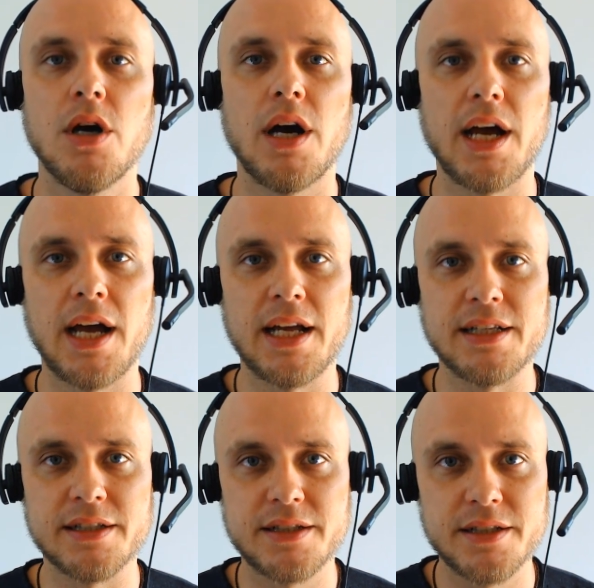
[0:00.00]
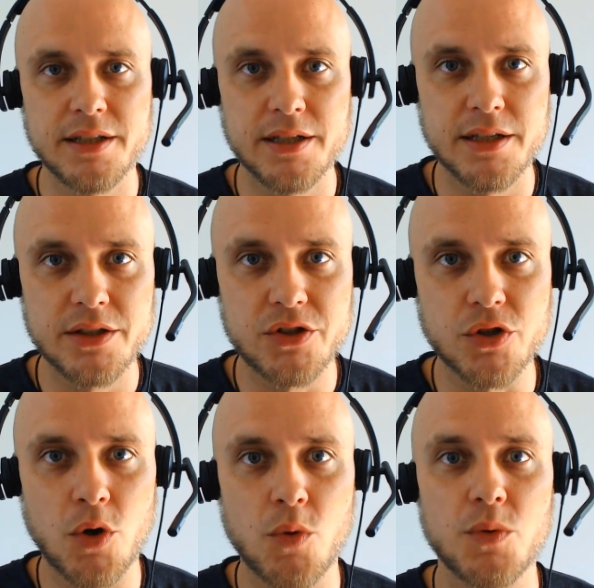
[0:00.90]
And
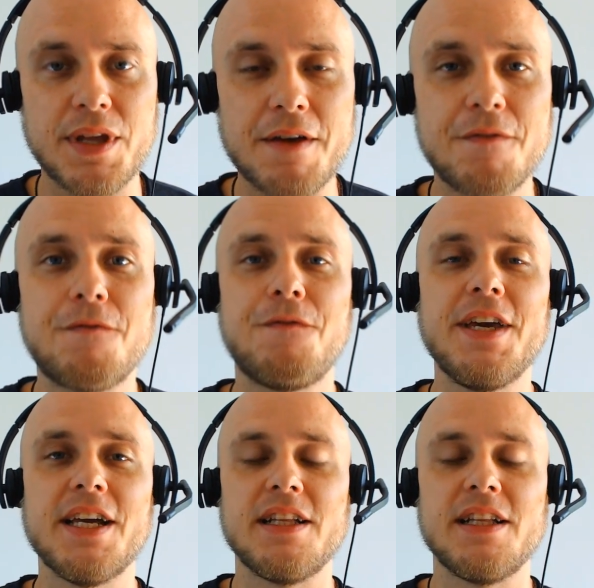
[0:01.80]
so they feel